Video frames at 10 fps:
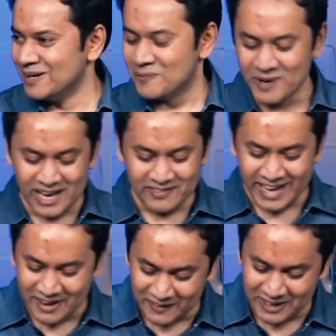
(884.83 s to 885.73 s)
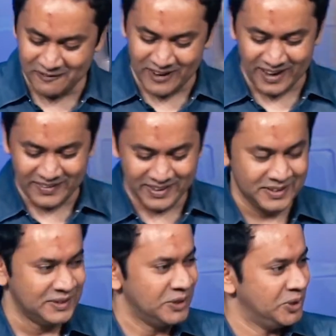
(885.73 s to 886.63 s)
We have a Heavenly Father
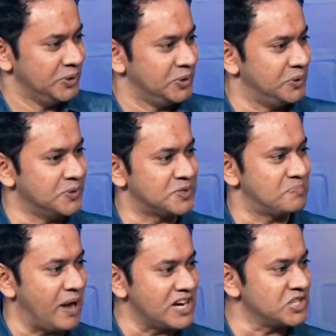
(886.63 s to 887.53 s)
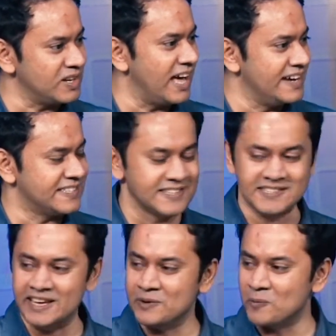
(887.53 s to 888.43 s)
who
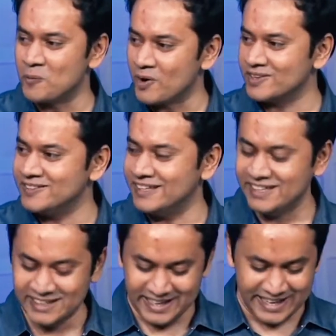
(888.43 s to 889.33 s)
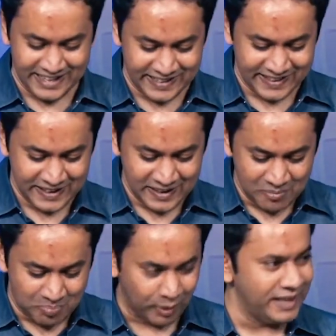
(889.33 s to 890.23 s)
specializes in working in
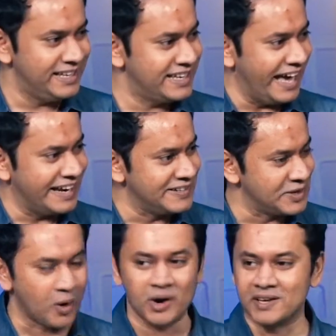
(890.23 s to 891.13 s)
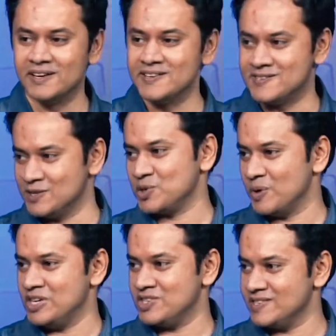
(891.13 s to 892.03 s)
bleak and dark
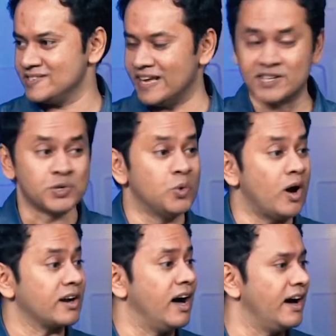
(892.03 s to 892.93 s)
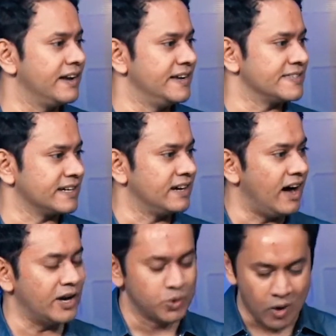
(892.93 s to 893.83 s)
situations. That's who our God is a
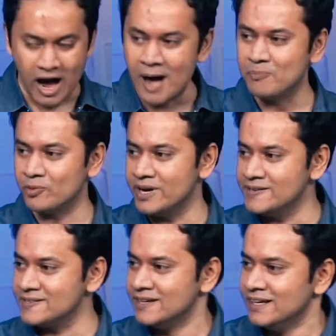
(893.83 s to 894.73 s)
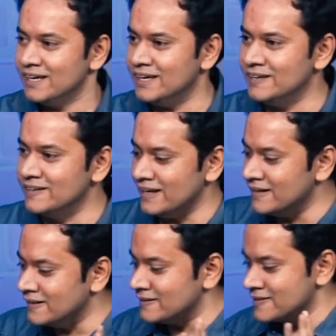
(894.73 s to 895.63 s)
God who operates in,
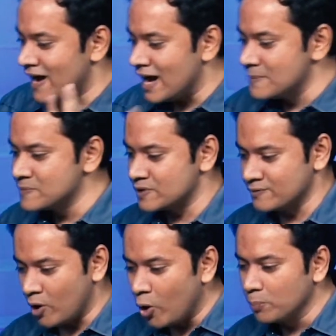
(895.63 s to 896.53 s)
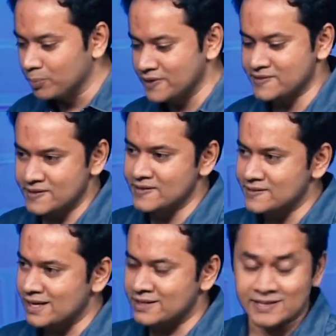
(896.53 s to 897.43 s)
in times of
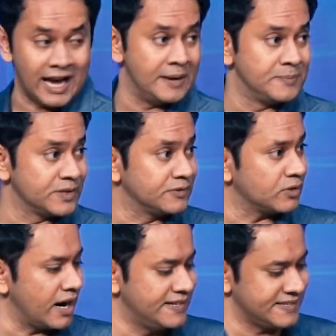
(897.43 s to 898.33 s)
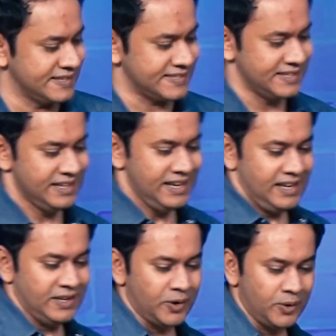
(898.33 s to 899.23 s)
hopelessness and times of crisis.
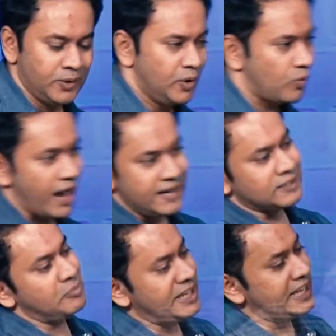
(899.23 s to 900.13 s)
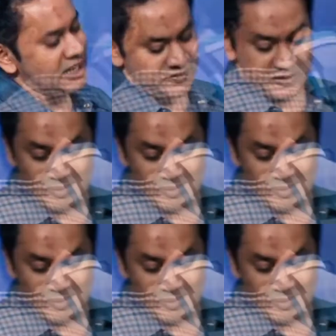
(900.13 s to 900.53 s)
You know, right at the beginning of the